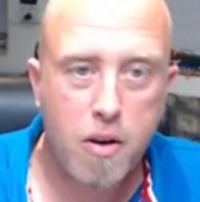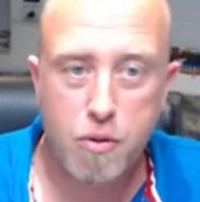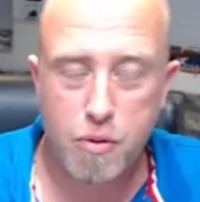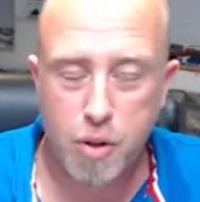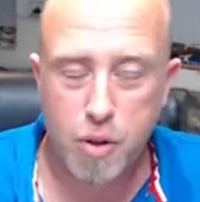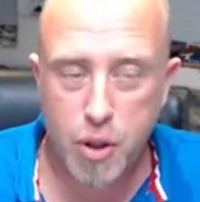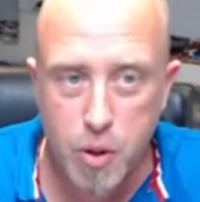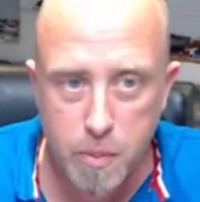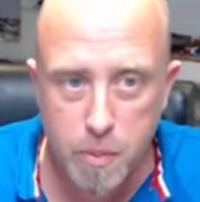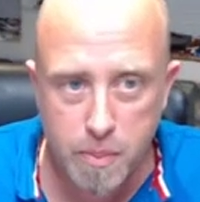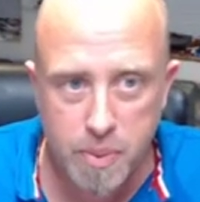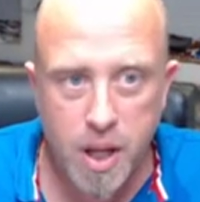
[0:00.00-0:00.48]

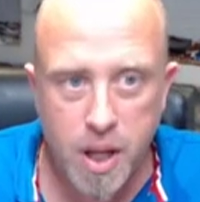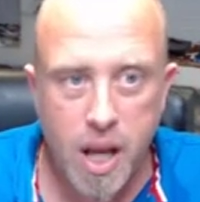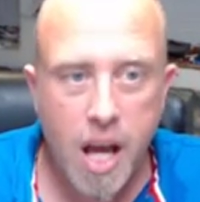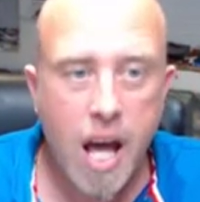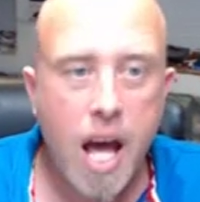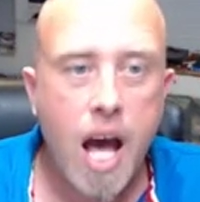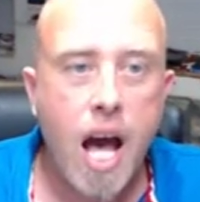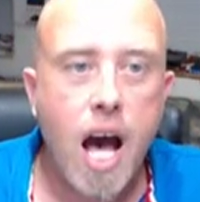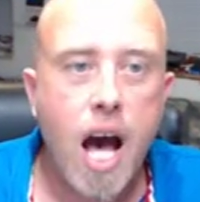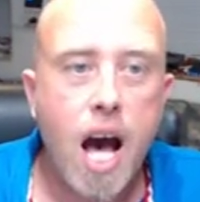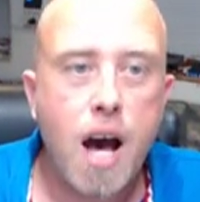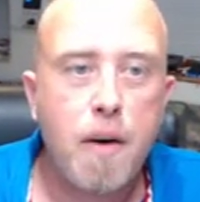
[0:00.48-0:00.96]
group
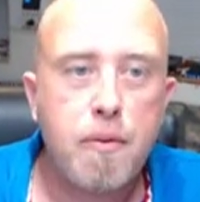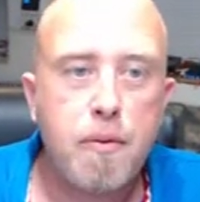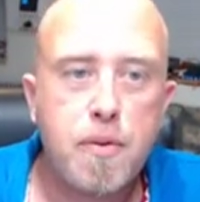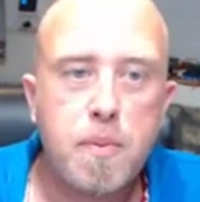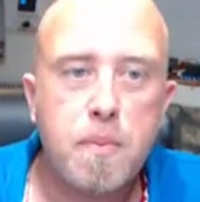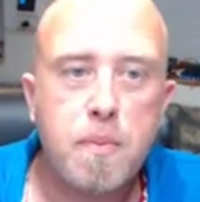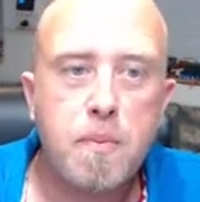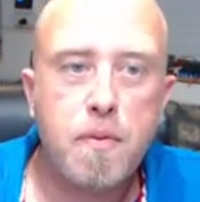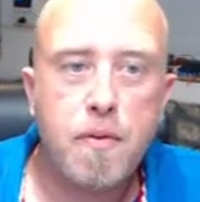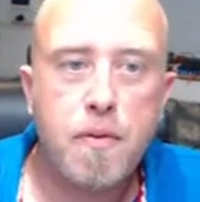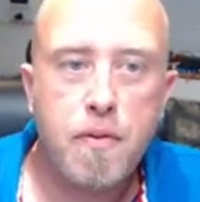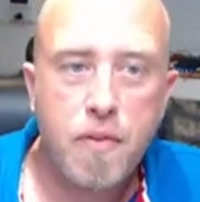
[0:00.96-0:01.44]

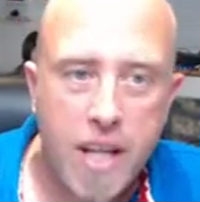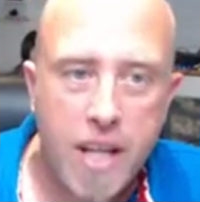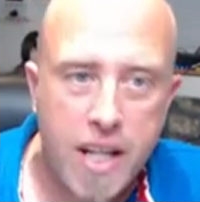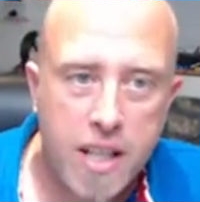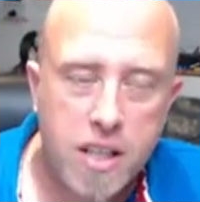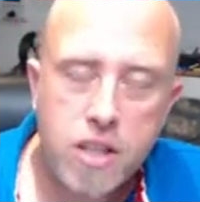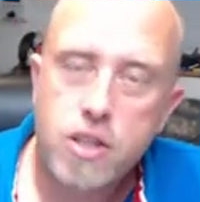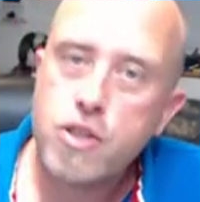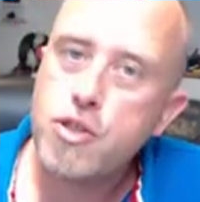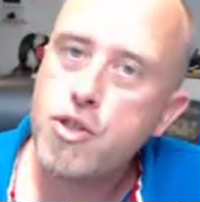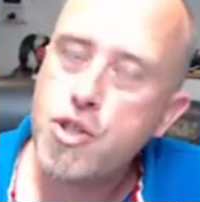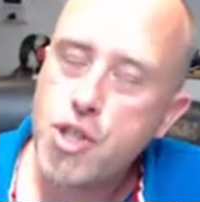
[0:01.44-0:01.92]
from
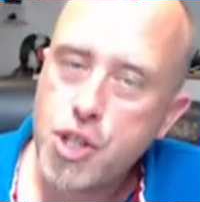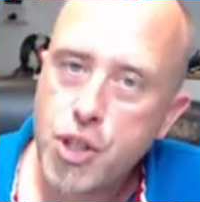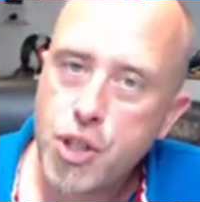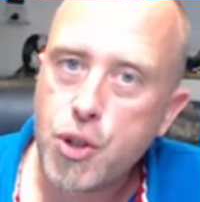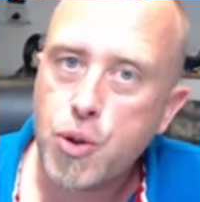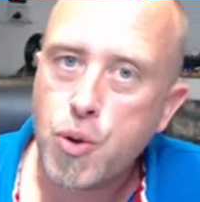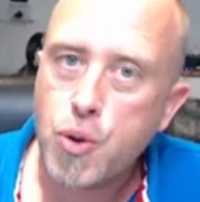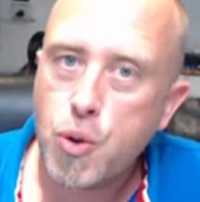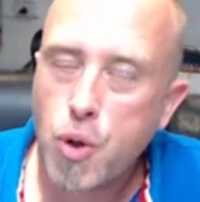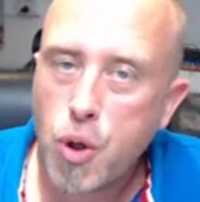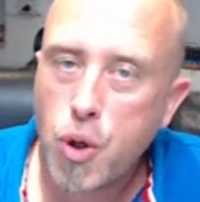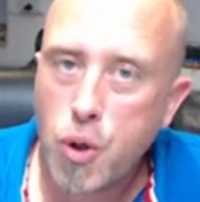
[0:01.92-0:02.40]
Finn
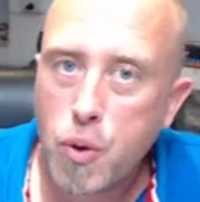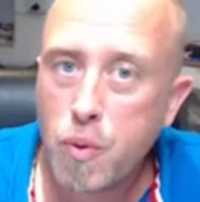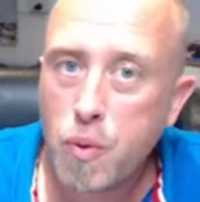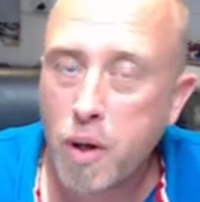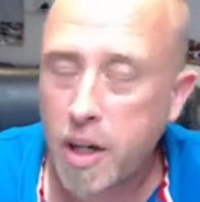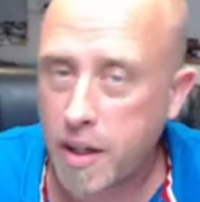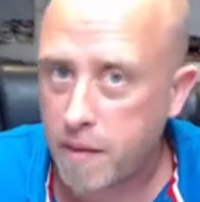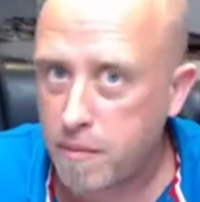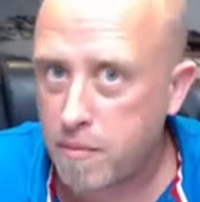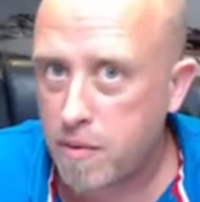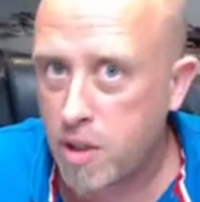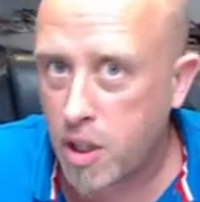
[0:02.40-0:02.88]
Jew, who
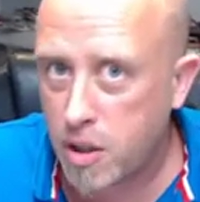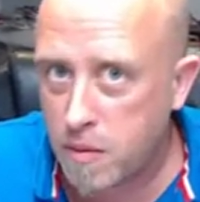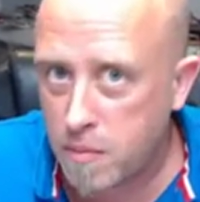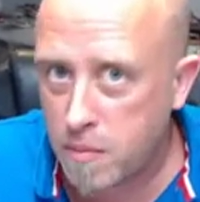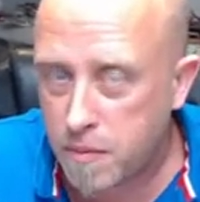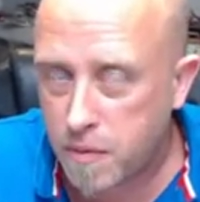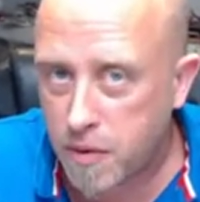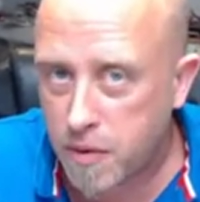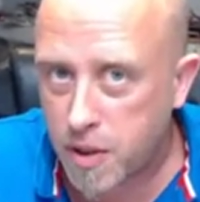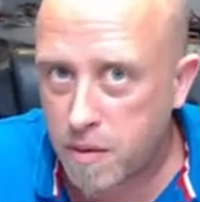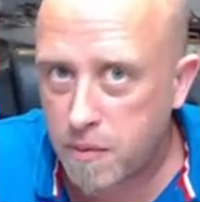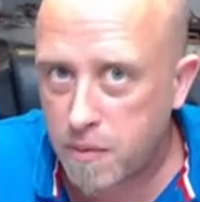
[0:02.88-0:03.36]
I've
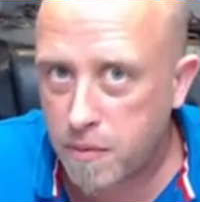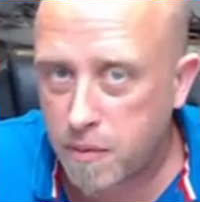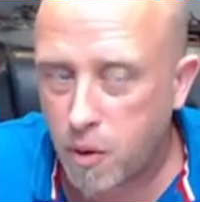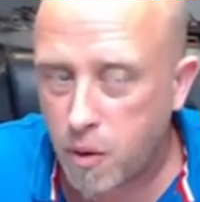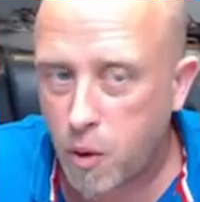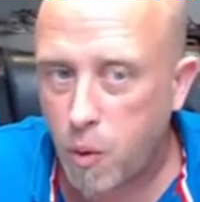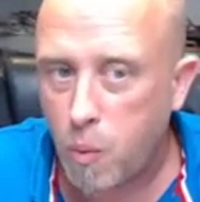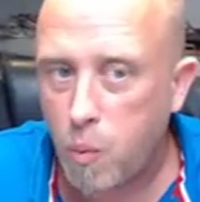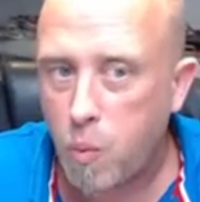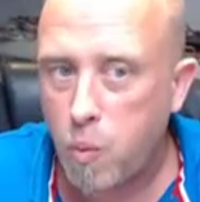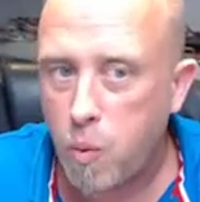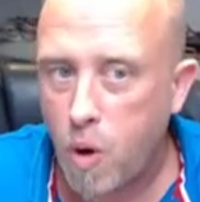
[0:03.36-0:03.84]
known Finn
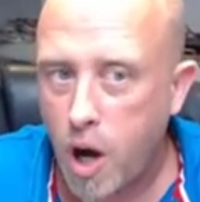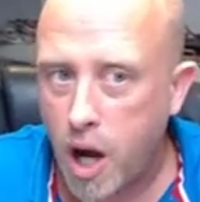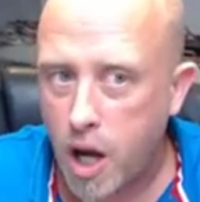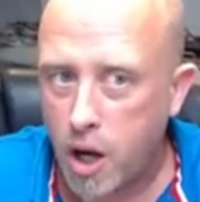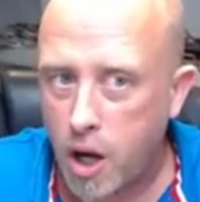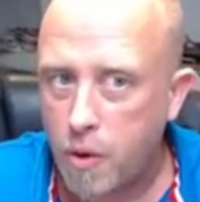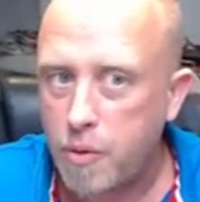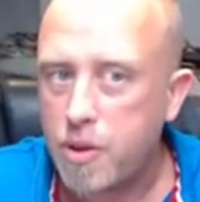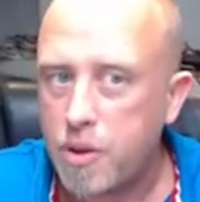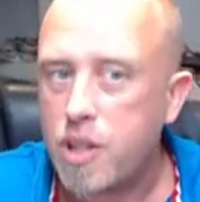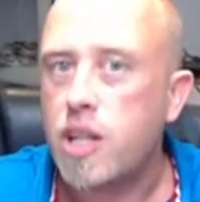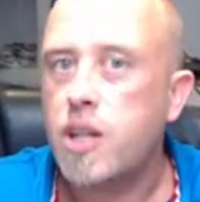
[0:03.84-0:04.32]
for a
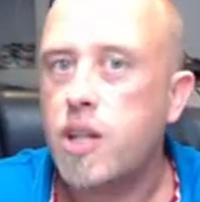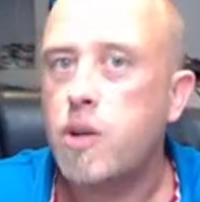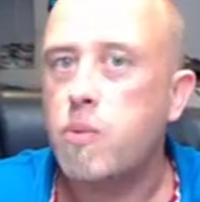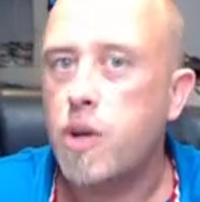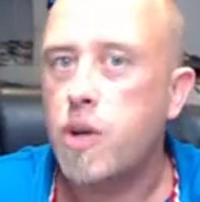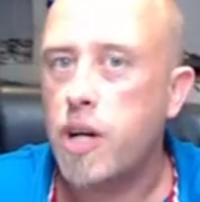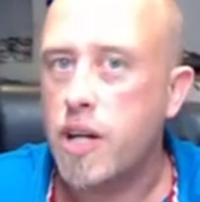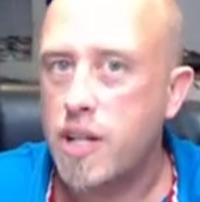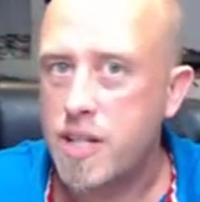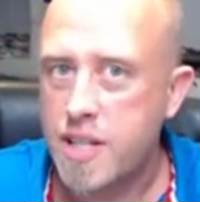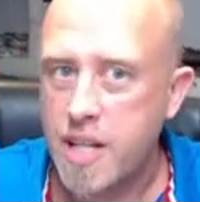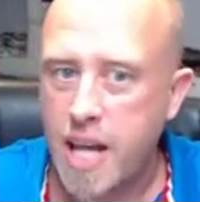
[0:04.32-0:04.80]
while, that he
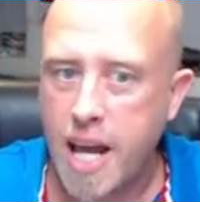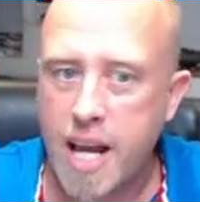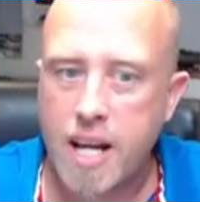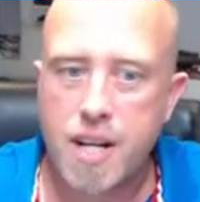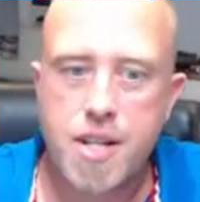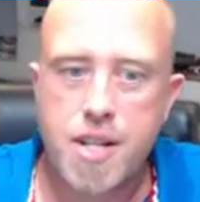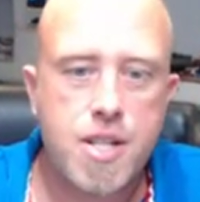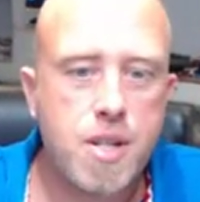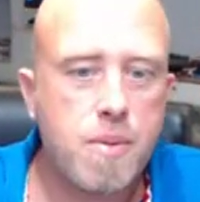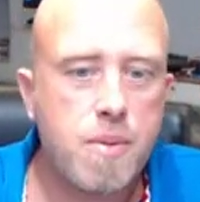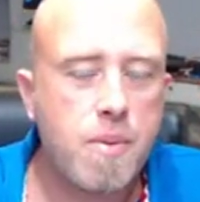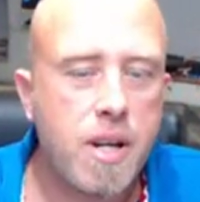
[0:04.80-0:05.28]
works at
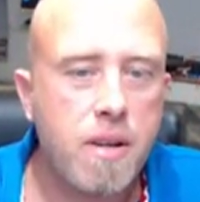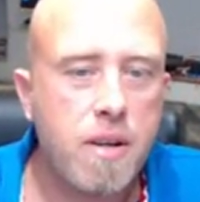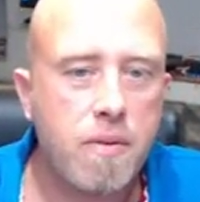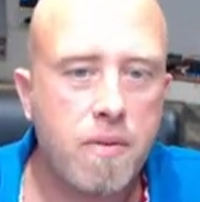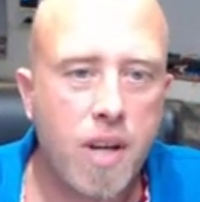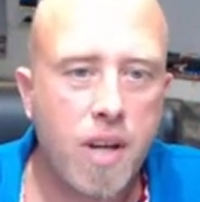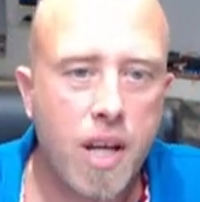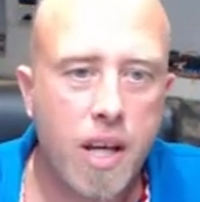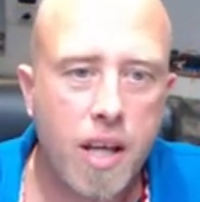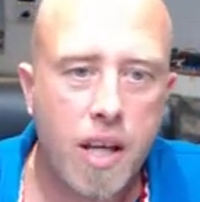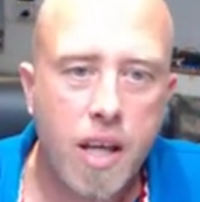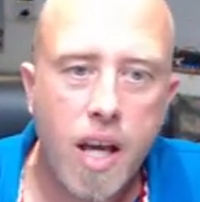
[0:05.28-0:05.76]

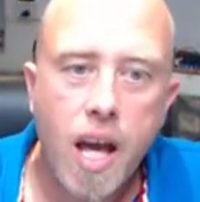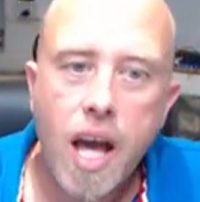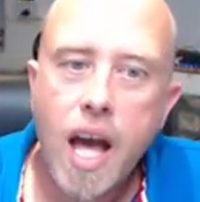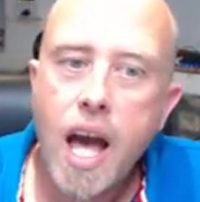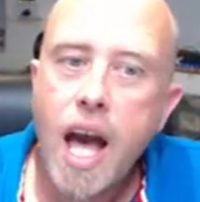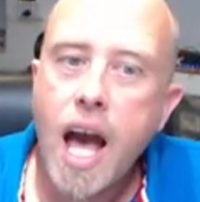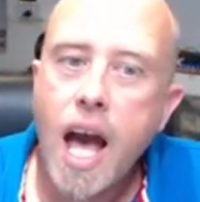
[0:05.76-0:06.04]
XUAV.